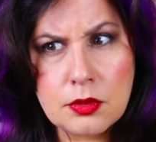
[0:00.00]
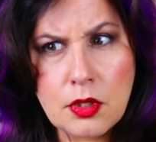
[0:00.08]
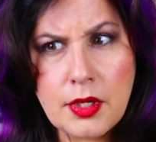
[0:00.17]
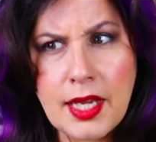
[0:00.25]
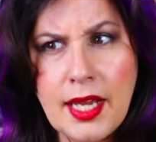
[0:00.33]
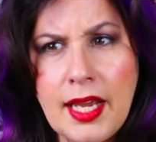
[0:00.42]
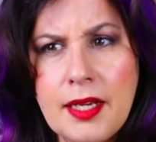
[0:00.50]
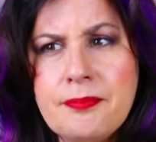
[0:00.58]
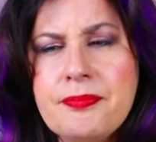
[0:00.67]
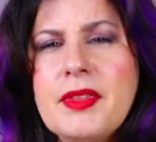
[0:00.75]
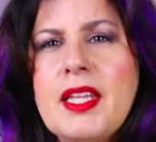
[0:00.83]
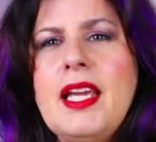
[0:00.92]
Okay,
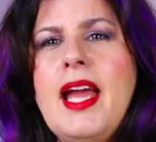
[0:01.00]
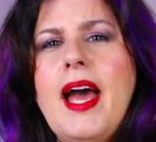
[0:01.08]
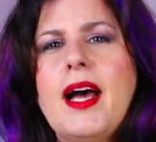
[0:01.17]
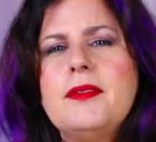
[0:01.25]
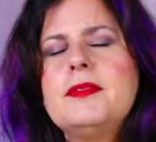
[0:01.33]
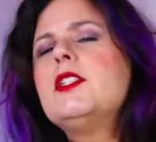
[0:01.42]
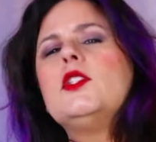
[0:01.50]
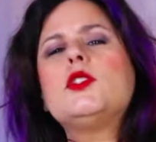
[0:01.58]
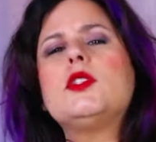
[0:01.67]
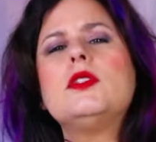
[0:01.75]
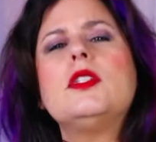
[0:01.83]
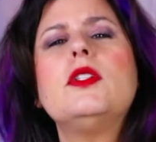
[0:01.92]
yeah.
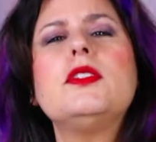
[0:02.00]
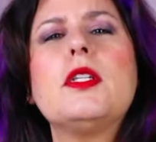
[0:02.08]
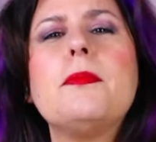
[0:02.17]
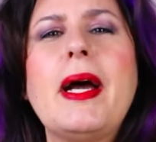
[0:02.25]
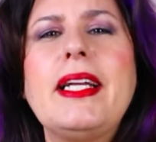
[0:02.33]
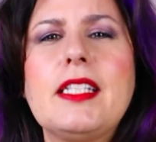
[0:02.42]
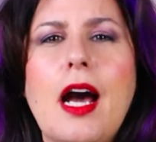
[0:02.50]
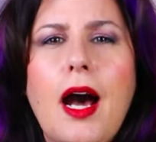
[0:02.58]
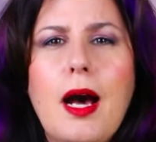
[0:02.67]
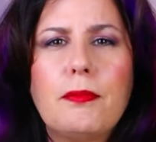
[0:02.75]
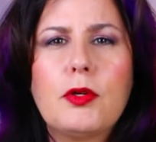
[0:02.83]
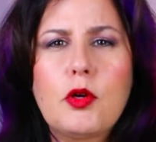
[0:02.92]
So those are my
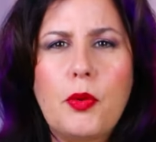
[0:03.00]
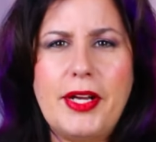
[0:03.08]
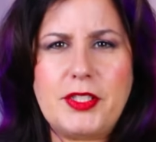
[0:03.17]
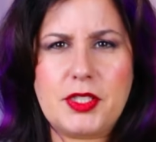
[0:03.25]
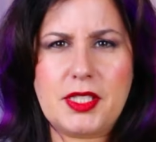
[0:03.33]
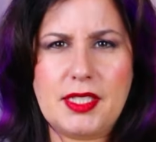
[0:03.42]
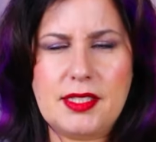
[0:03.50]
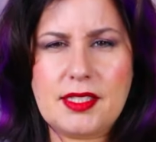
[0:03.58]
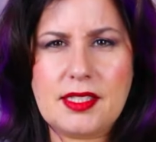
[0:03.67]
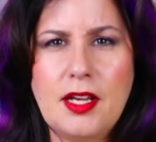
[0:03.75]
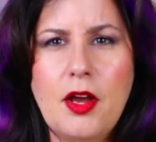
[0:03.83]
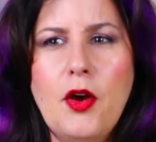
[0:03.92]
top
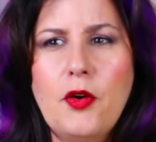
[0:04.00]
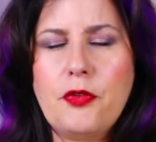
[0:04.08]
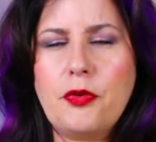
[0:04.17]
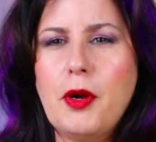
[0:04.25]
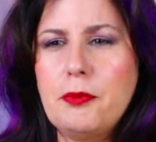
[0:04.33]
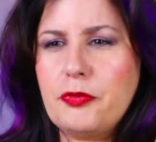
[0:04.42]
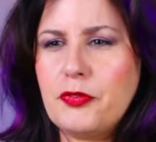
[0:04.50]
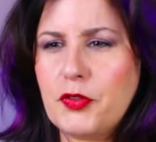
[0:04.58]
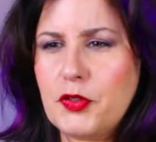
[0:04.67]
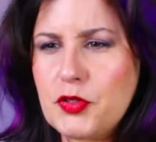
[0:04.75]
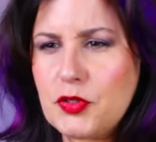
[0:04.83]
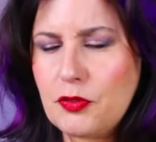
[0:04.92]
questions. From
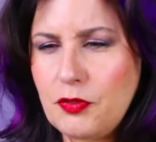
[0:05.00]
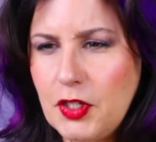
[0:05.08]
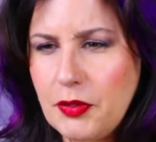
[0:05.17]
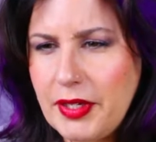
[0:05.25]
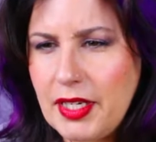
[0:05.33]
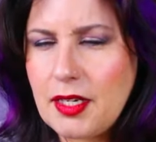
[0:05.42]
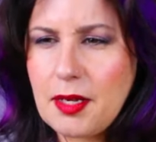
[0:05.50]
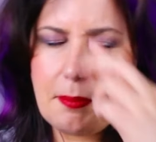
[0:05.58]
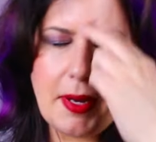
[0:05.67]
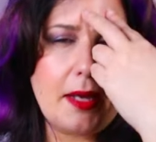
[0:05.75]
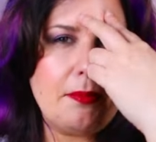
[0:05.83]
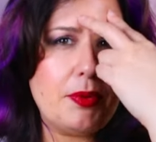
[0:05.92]
first viewing,
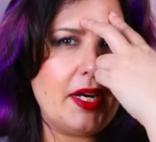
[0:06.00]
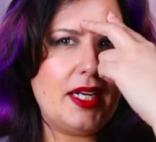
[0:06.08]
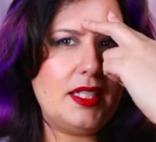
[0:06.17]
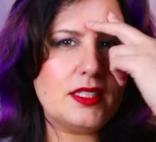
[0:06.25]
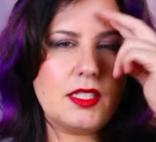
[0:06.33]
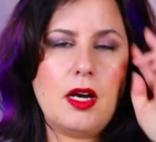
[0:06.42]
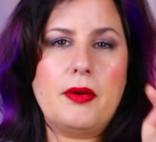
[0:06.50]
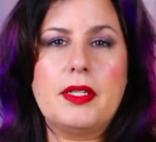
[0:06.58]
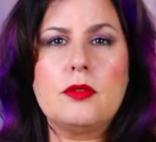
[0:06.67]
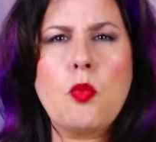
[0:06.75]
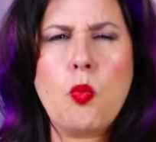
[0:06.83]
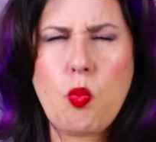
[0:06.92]
my brain is
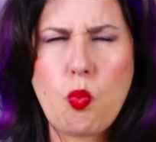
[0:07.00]
going.